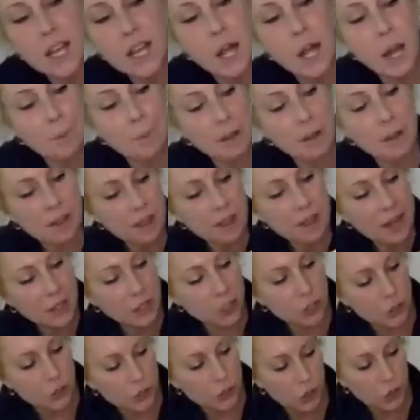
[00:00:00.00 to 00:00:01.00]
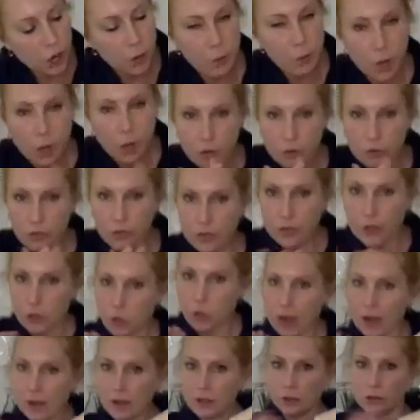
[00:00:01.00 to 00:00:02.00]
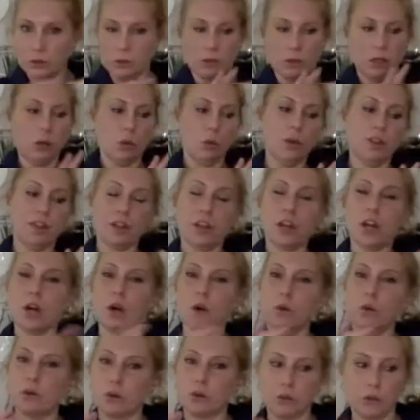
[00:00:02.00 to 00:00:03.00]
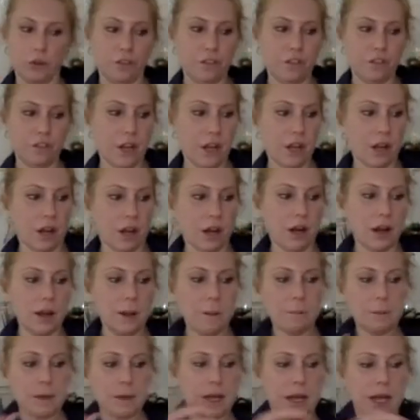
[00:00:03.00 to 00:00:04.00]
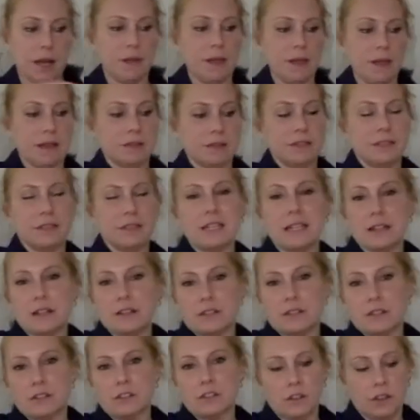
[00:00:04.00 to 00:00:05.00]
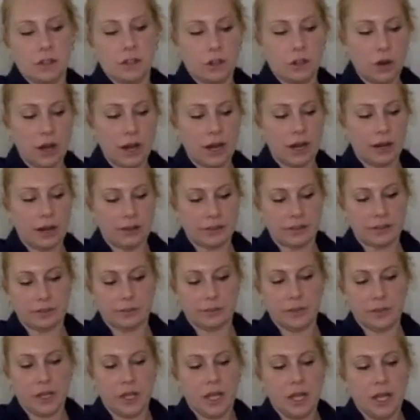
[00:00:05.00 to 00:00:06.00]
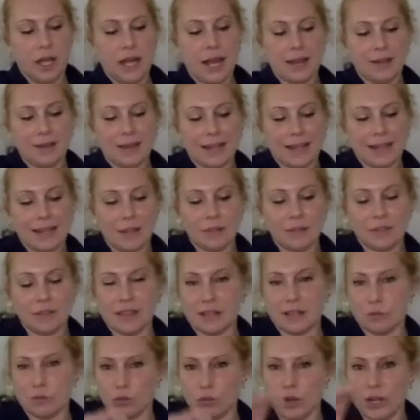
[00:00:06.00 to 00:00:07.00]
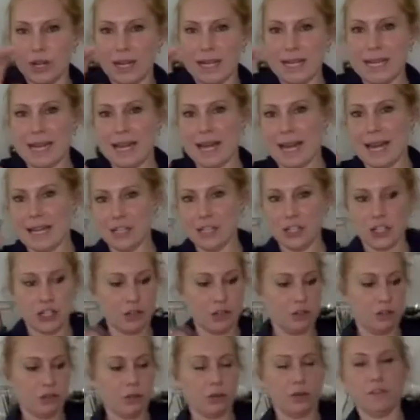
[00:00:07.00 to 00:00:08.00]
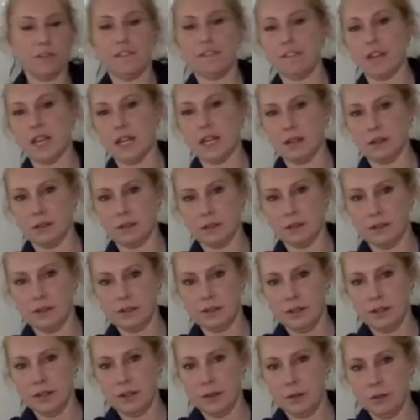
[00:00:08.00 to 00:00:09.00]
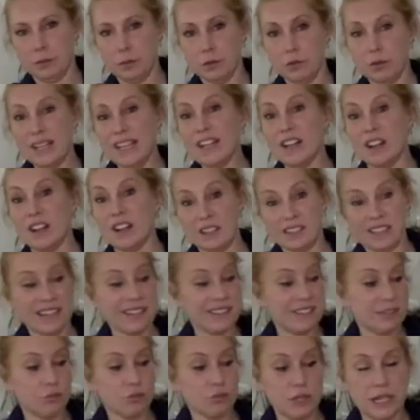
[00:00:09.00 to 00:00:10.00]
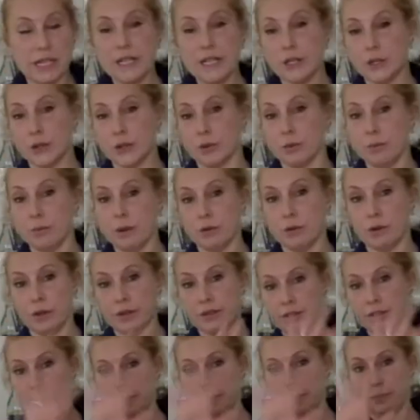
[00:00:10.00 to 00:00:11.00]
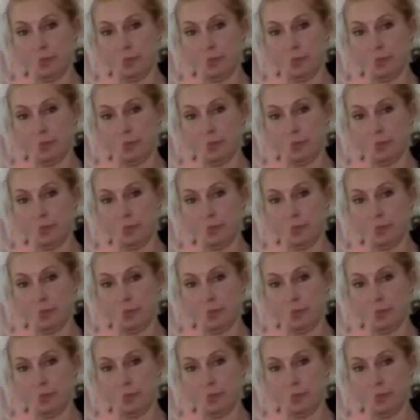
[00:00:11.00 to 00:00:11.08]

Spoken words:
But then you can go over the crackle with the gold on your finger, and that sticks to the cracks, and that gives that really ancient sort of feel, but really nice. That's really good on mirrors,